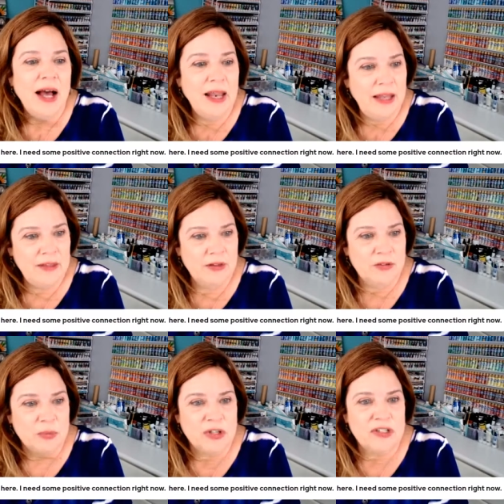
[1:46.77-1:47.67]
I like
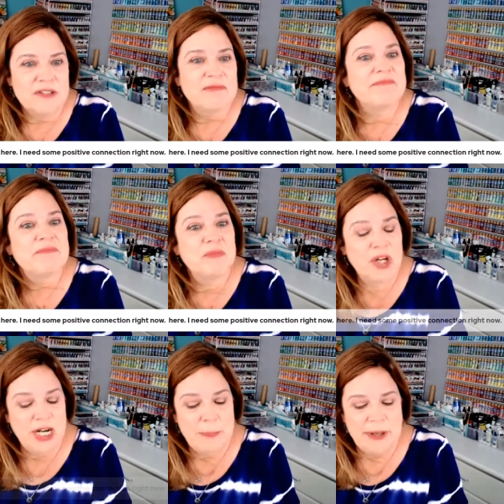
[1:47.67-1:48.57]
those words.
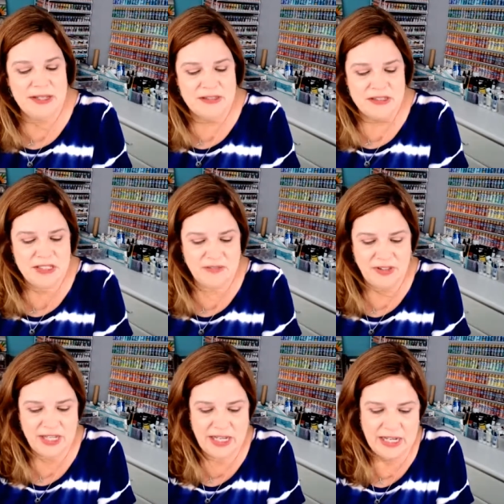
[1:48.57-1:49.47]
We're going to
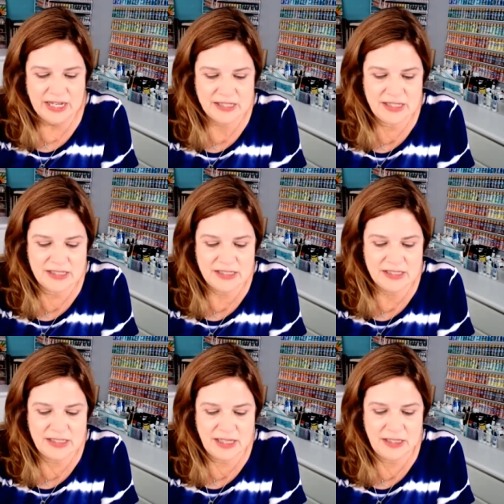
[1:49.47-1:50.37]
positively connect. That's
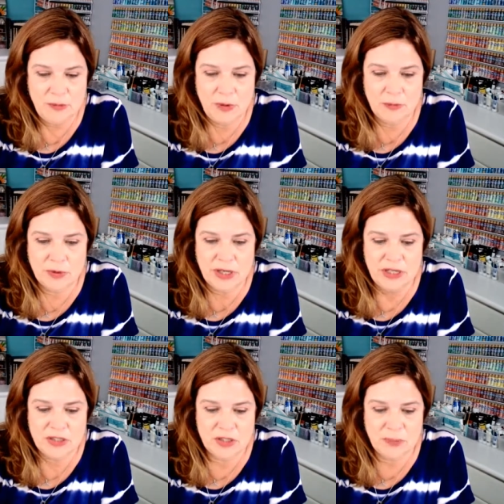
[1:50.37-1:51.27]
exactly what we're
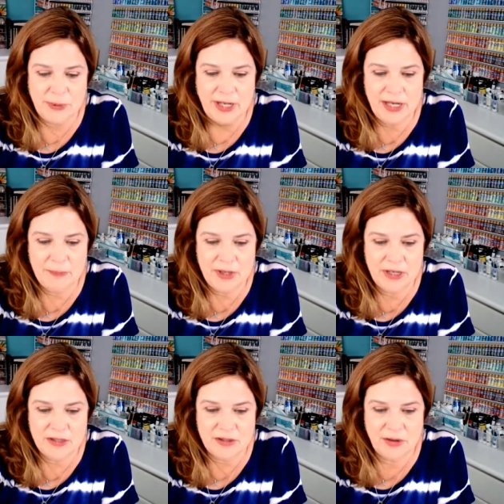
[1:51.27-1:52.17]
going to do. But I am going
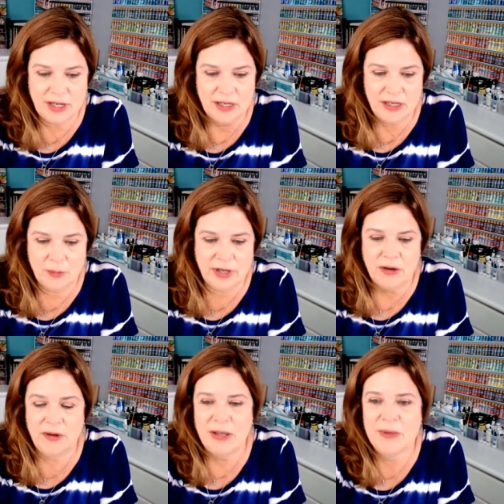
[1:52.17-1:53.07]
to. Okay, here we
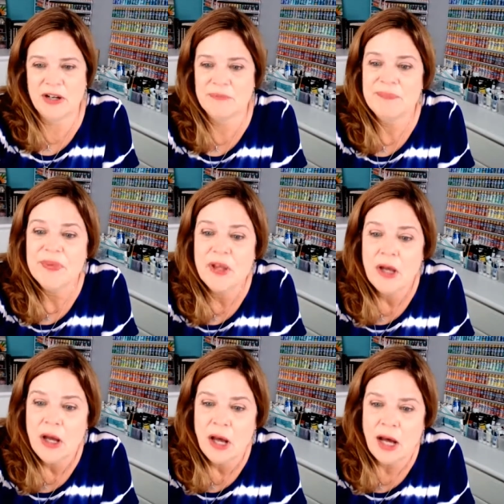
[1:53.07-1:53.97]
go. I'm here.
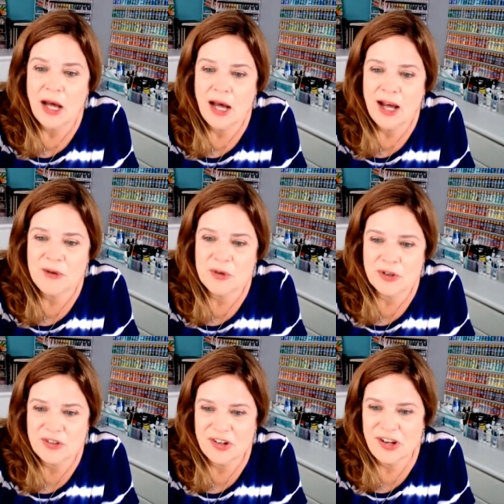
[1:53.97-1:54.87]

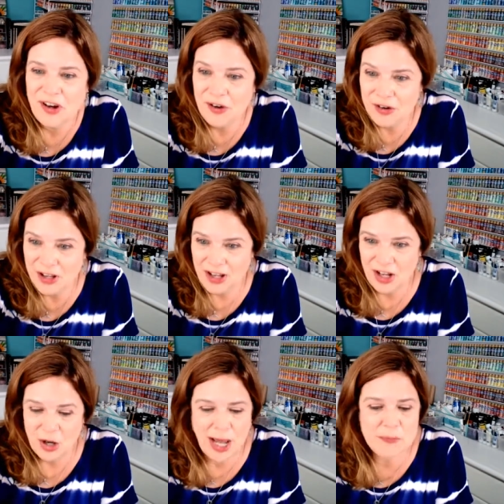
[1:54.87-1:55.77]
North Dakota,
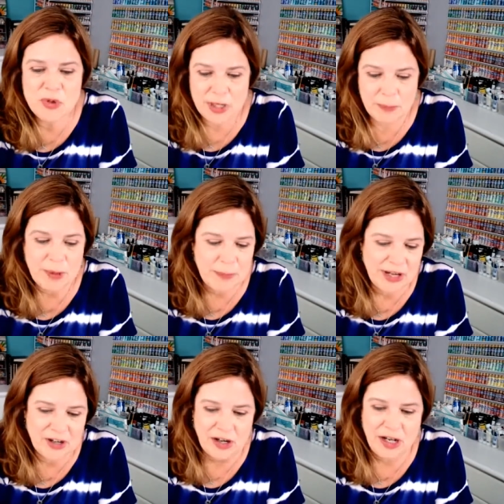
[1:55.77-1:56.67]
I'm doing a bit
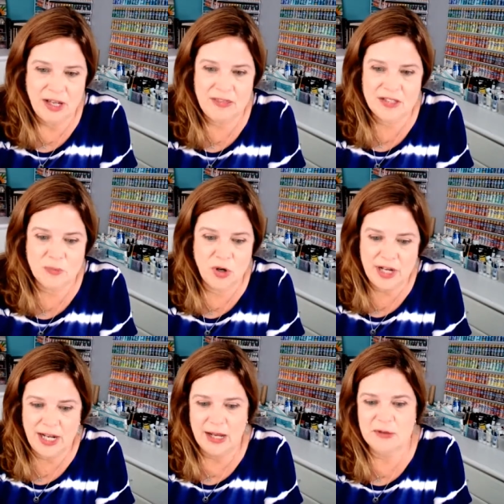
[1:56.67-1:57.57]
better. This
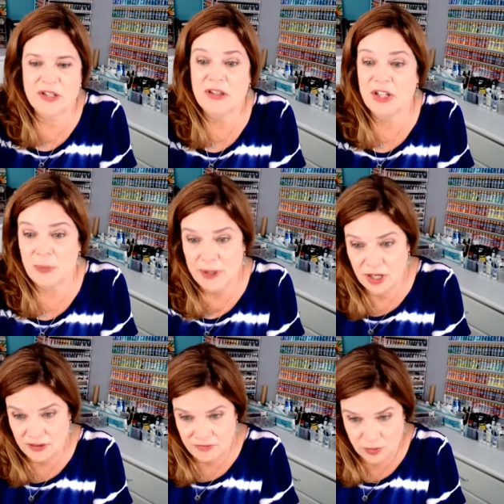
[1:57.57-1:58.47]
morning I was a little bit
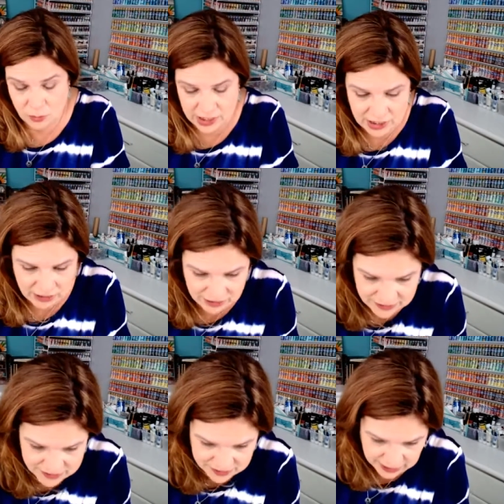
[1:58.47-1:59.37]
off the
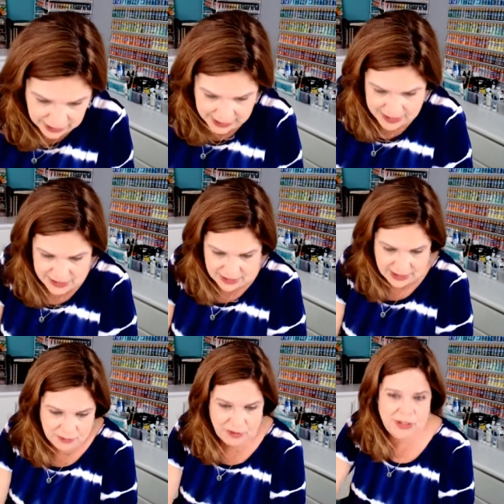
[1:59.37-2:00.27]
rails, and
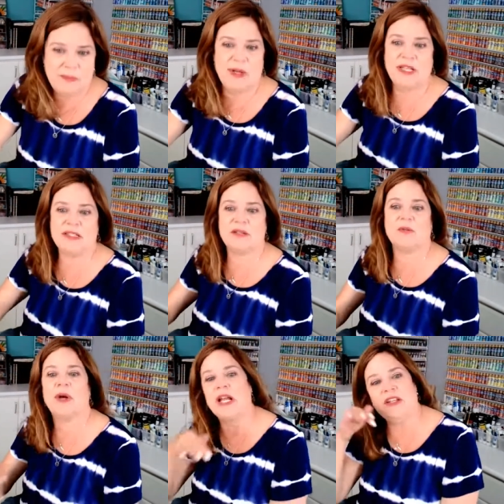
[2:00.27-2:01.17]
I will admit
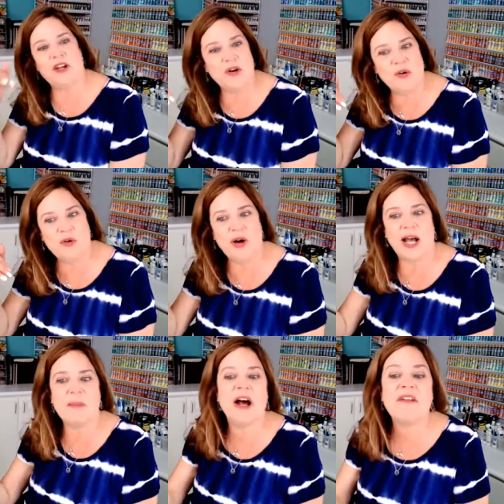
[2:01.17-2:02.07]
when I know
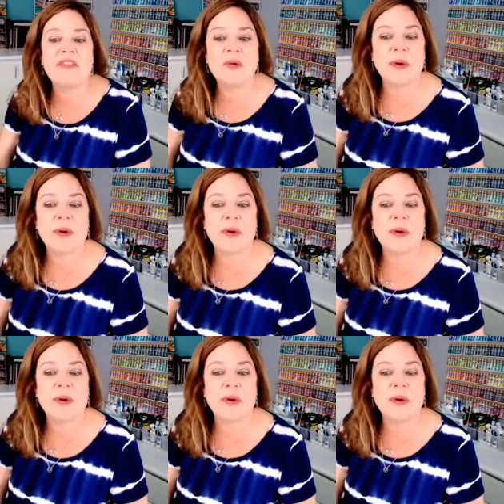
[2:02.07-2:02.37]
I'm off the